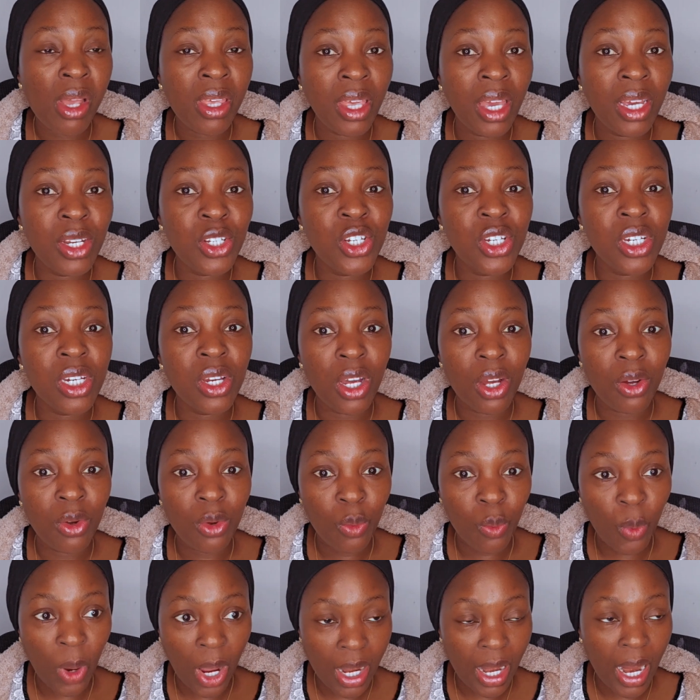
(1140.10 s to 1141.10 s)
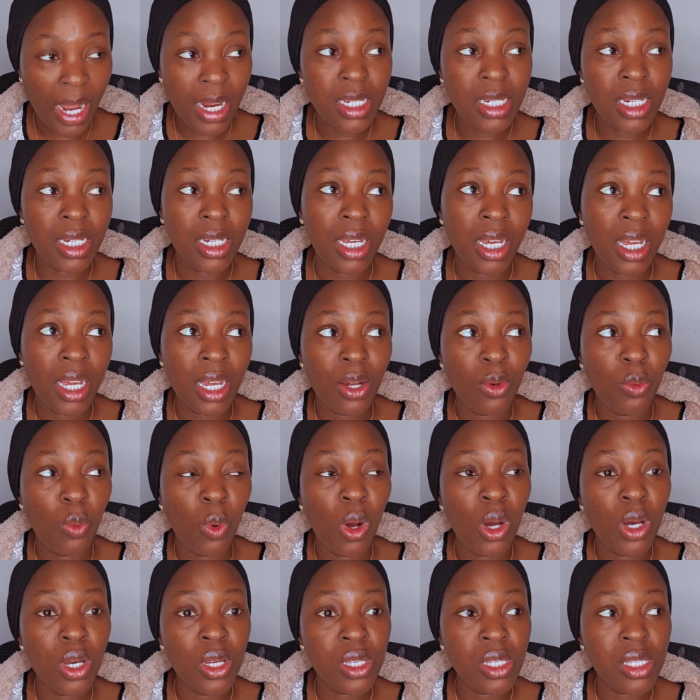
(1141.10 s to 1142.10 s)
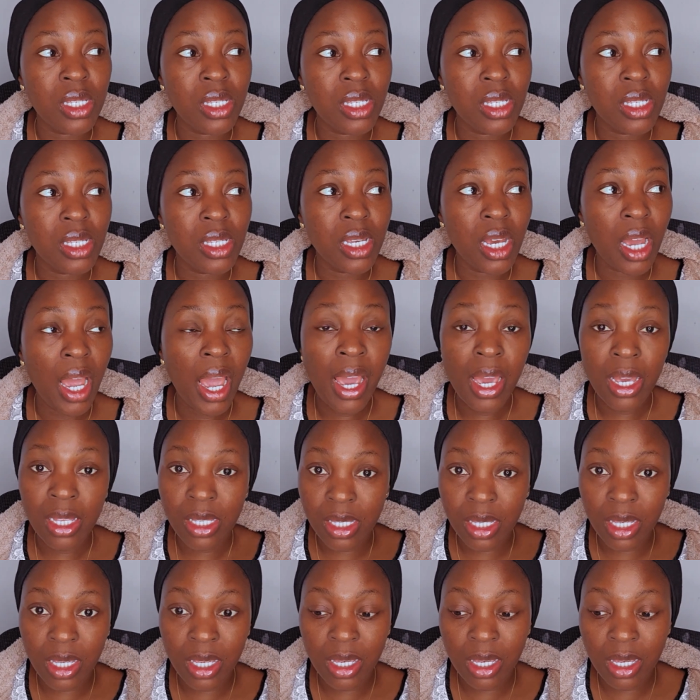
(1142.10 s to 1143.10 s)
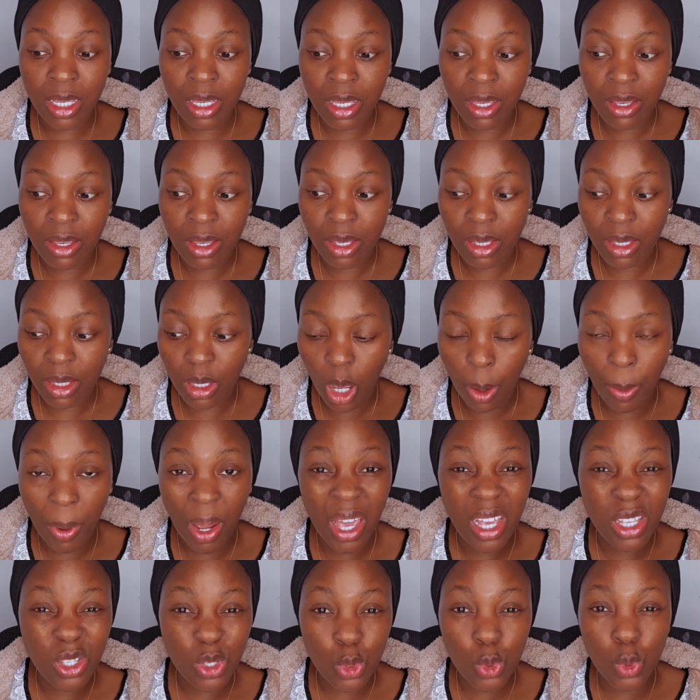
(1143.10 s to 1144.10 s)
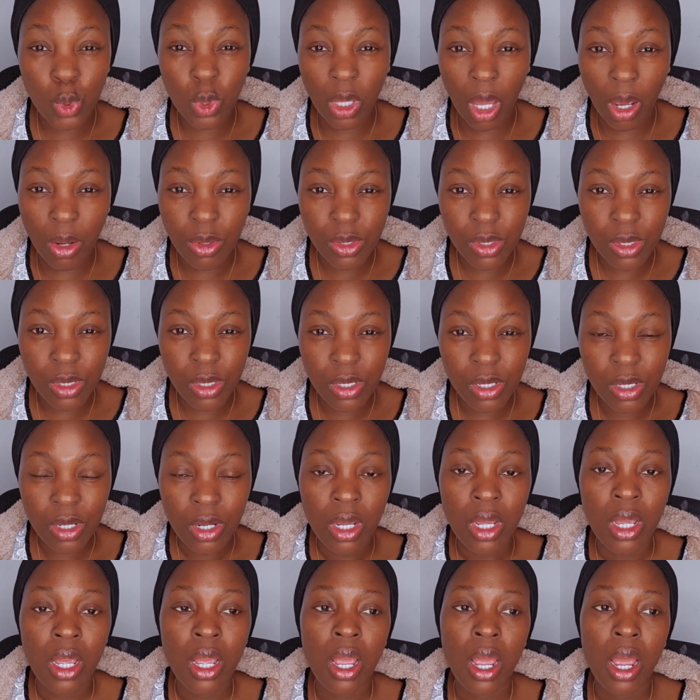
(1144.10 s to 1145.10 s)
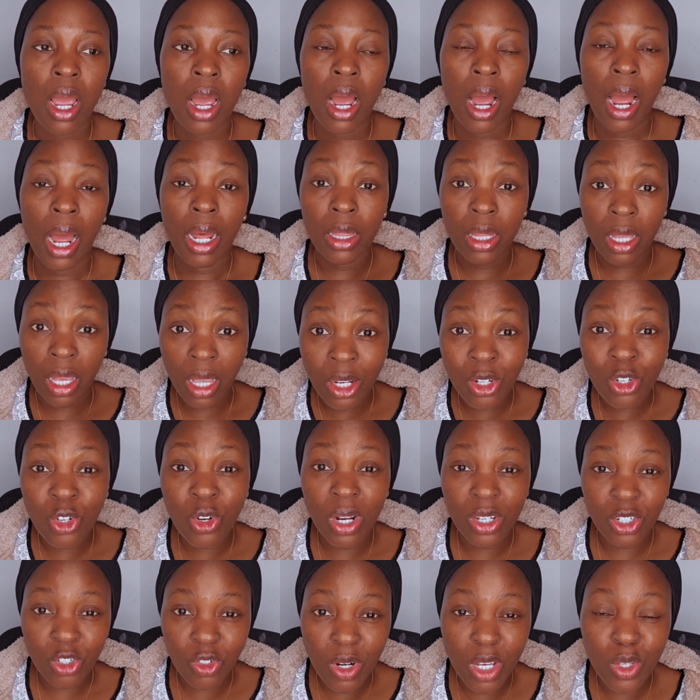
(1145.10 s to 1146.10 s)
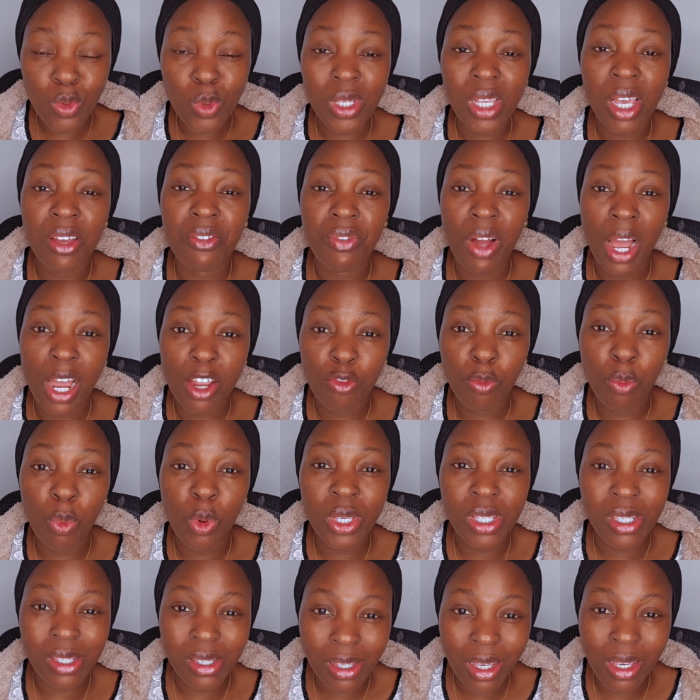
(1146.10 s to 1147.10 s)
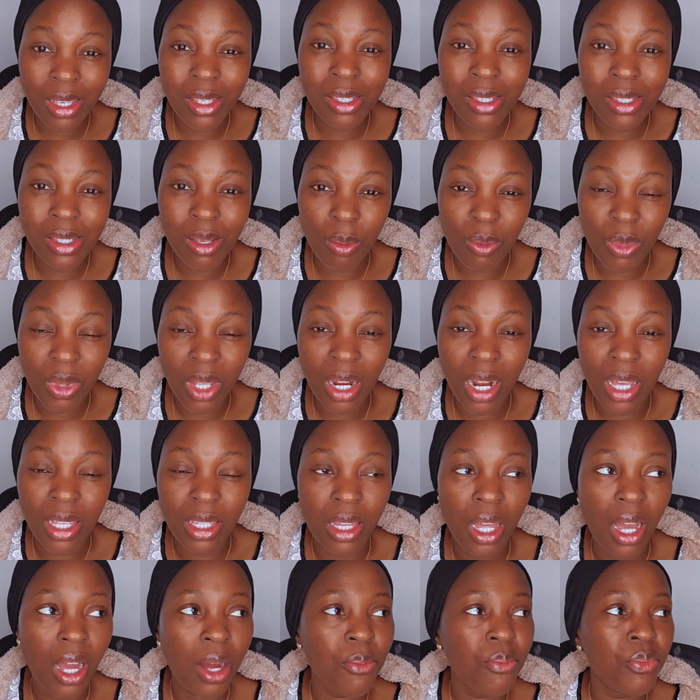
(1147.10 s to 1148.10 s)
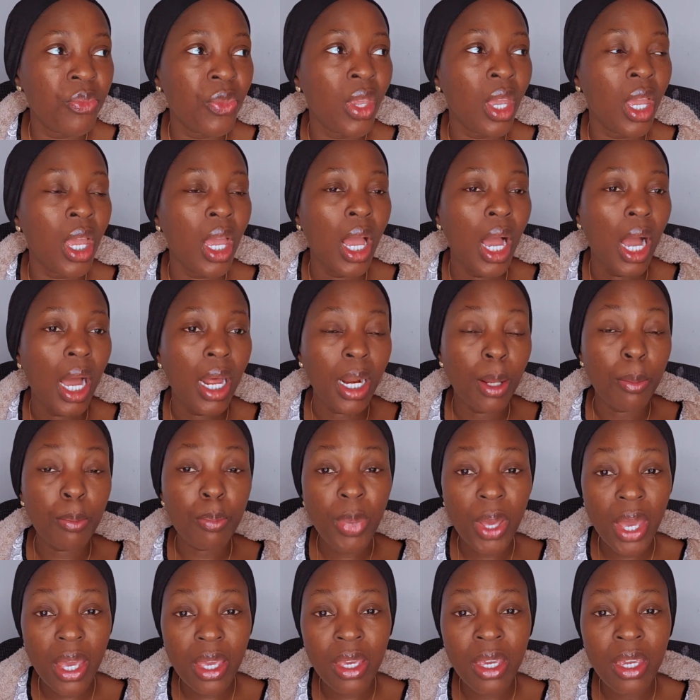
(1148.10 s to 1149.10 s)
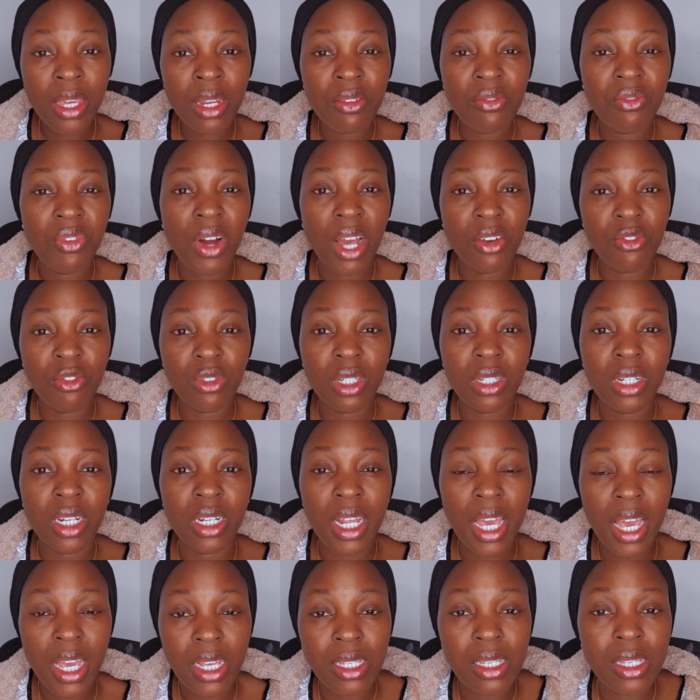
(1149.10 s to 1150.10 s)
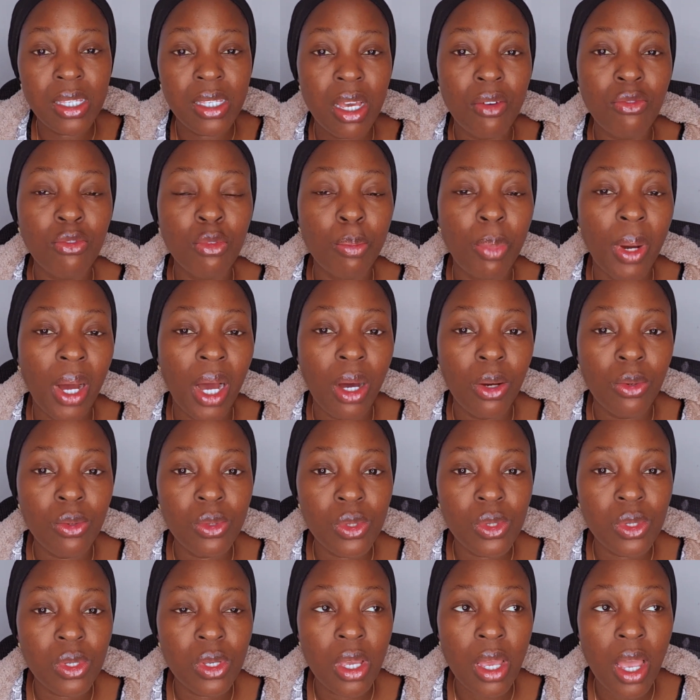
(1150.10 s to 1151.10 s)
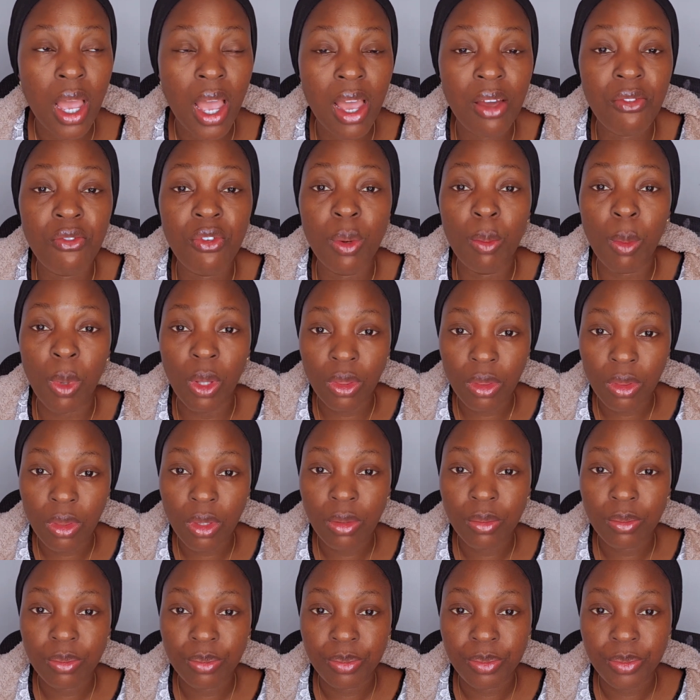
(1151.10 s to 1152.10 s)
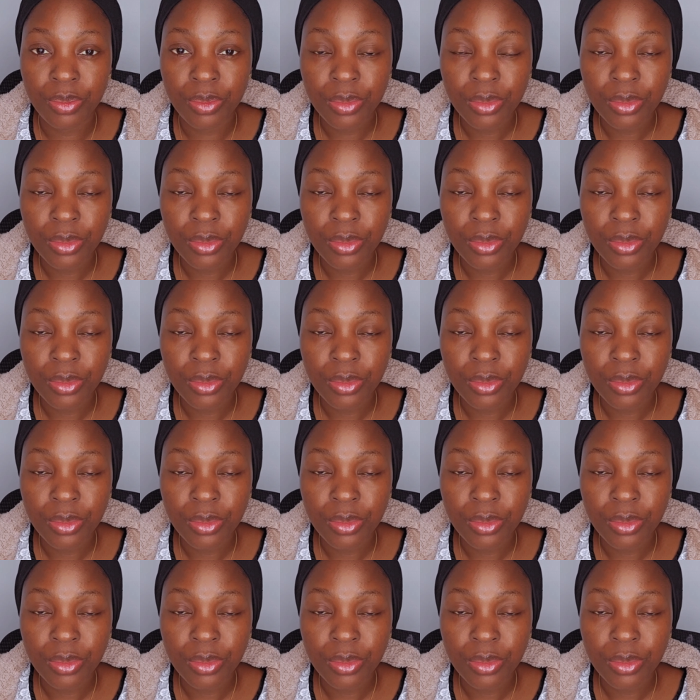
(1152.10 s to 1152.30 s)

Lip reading: remortgage when I did it was about 82,000, and the interest rate was like 5.6, something like that. And I'm paying £587 every month.